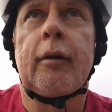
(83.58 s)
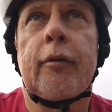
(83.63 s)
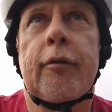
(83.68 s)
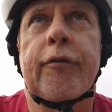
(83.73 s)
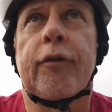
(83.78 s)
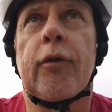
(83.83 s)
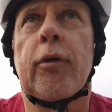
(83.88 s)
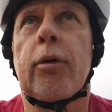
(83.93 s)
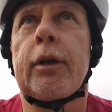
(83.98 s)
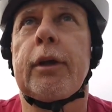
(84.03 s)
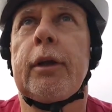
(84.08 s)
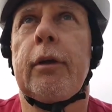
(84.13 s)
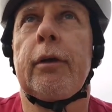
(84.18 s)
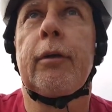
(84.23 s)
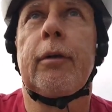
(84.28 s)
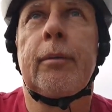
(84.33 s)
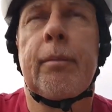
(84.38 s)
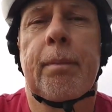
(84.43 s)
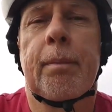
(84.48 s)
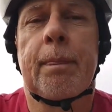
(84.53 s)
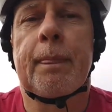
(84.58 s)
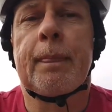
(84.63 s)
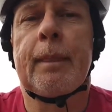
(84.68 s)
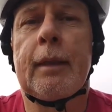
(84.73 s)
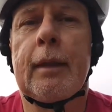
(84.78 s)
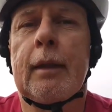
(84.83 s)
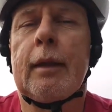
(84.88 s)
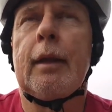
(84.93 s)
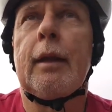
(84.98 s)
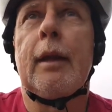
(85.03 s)
for you,
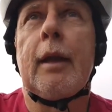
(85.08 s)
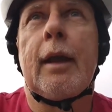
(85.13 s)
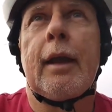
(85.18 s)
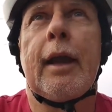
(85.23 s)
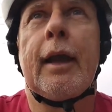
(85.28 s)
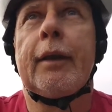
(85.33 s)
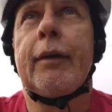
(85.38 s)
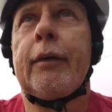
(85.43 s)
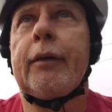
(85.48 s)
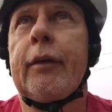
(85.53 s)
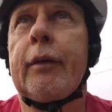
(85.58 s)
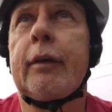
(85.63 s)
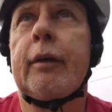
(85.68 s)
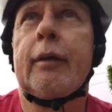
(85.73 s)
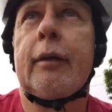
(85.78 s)
and